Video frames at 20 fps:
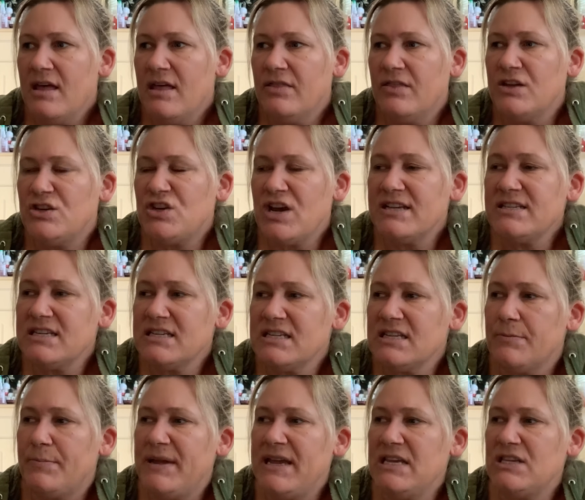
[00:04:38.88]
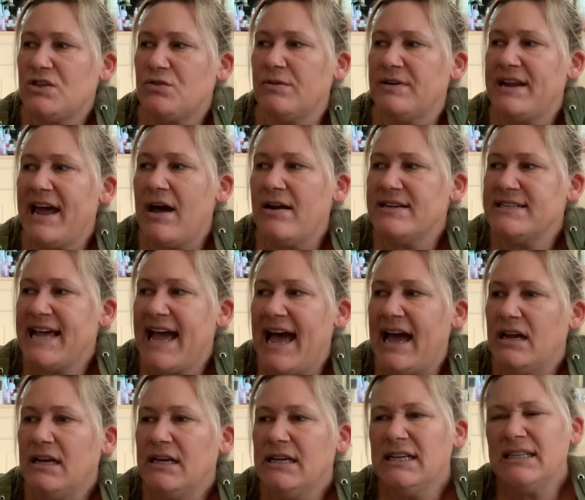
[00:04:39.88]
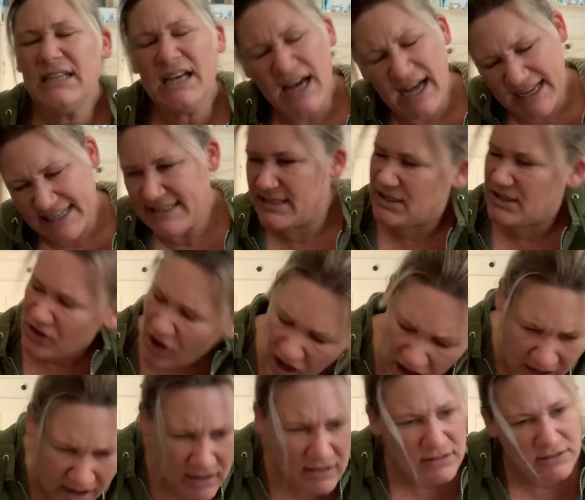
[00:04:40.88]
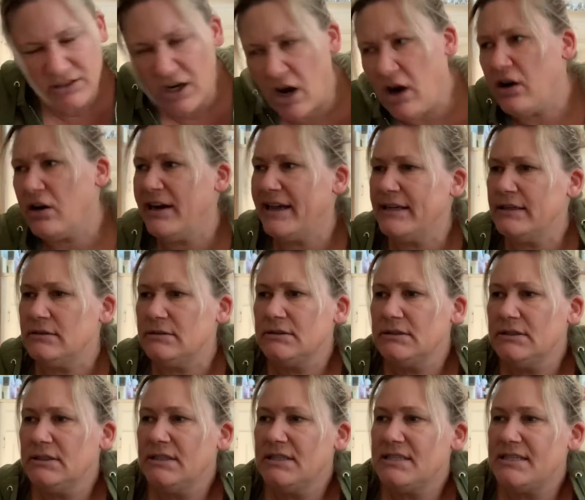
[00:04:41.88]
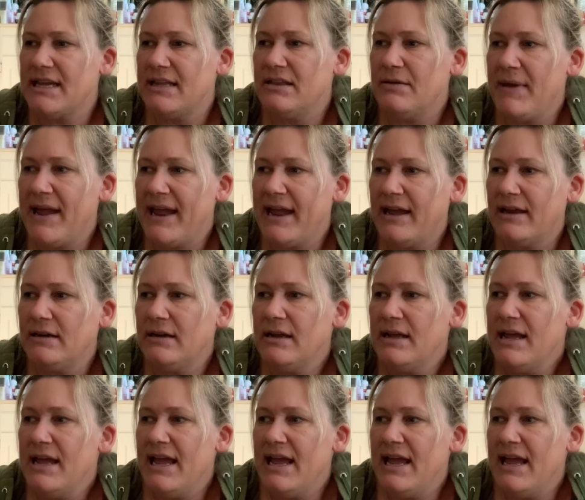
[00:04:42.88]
The justice of the peace threw down his hat. God dong darn it, said the man.